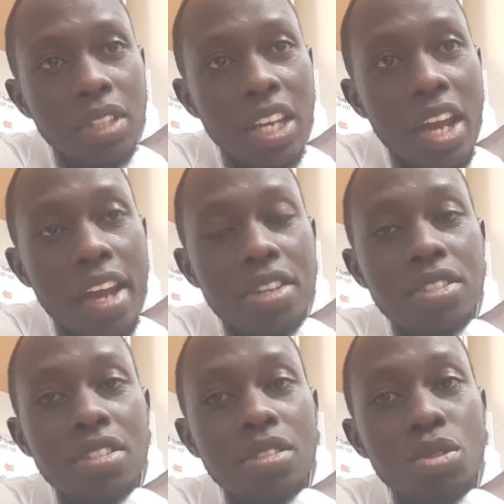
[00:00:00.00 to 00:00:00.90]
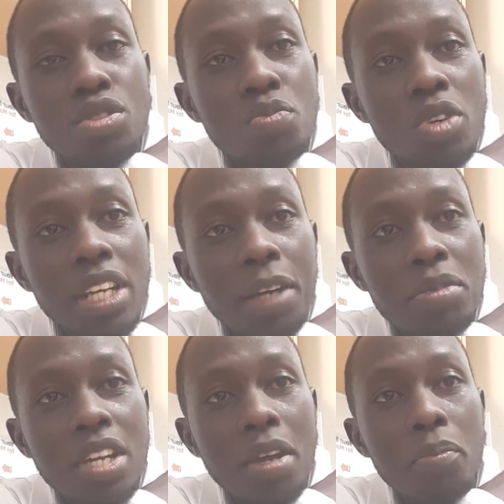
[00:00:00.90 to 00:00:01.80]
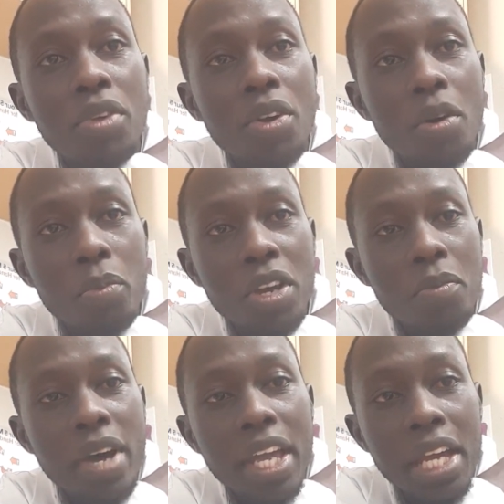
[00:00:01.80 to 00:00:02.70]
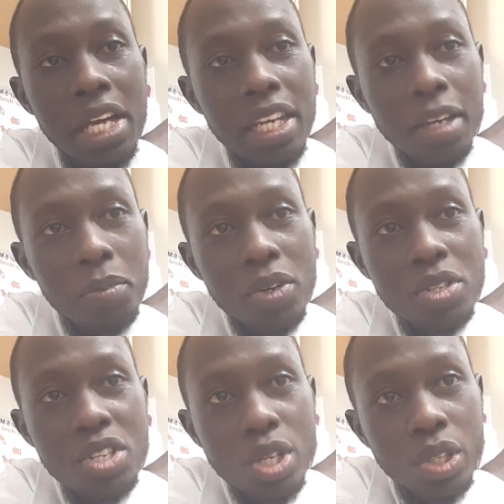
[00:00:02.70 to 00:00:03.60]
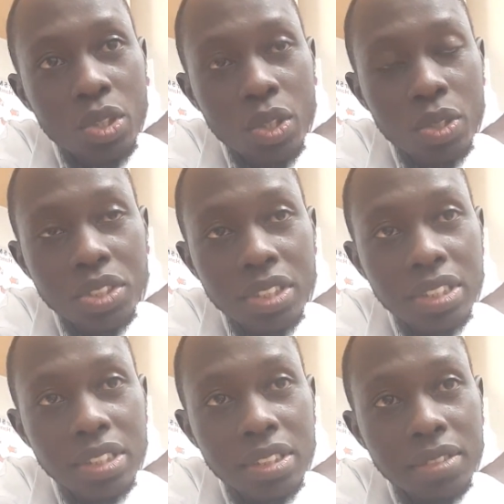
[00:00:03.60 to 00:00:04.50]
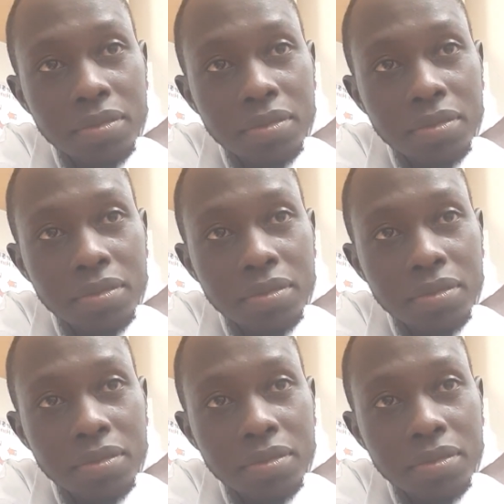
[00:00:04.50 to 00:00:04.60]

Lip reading: In harassing those small labs that have been opened by laboratory technologists,